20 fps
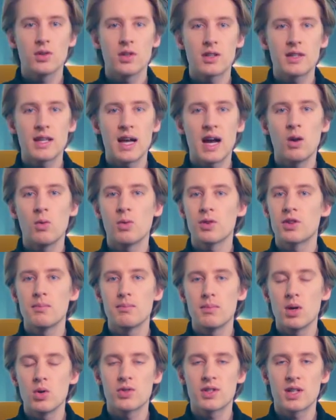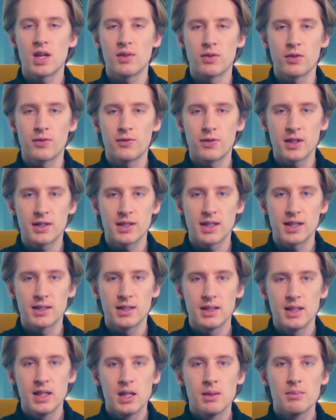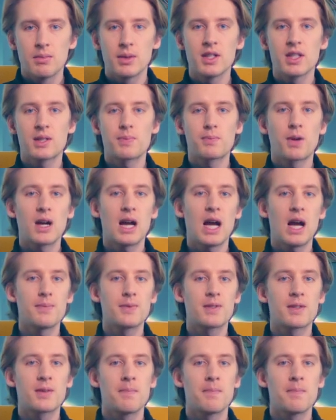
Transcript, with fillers: the DAO with the most ever funding, but is perhaps